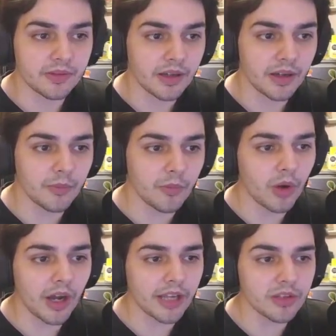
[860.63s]

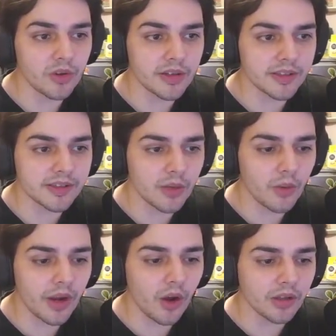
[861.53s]
I don't understand
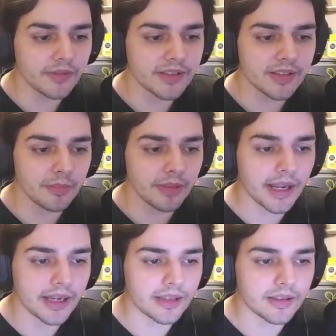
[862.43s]
why all of these are
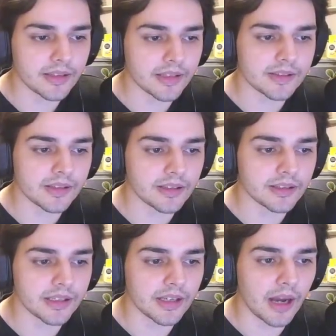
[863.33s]
black and then
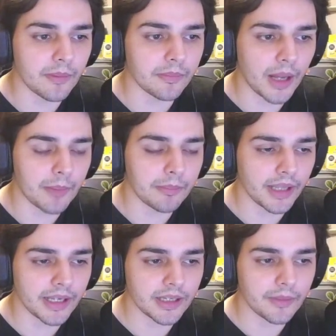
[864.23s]
suddenly I'm
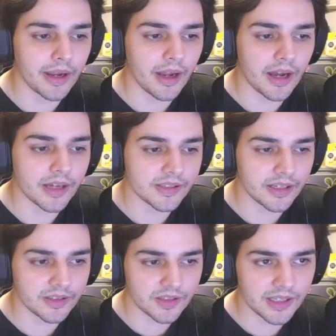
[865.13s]
blinding my eyes.
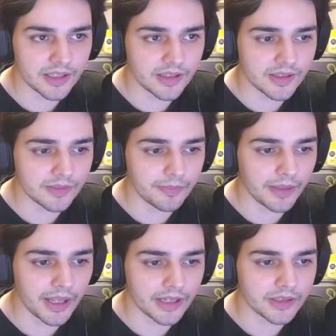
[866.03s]
I understand that this is
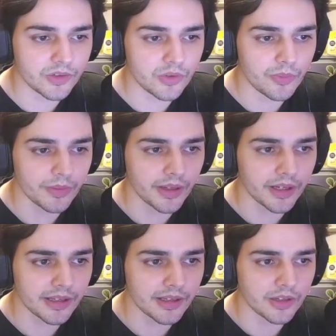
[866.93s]
black too, but
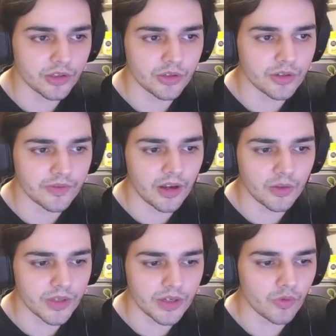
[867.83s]
like you could have
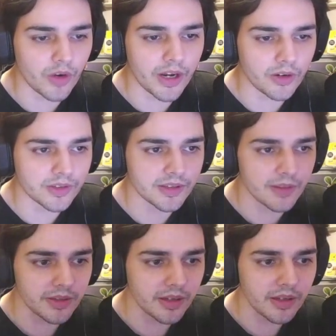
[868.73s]
gone with a gray or
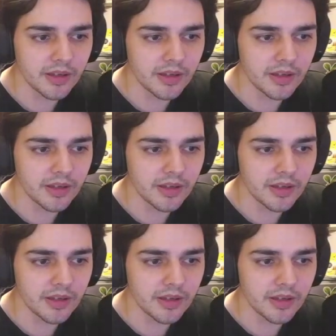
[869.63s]
something.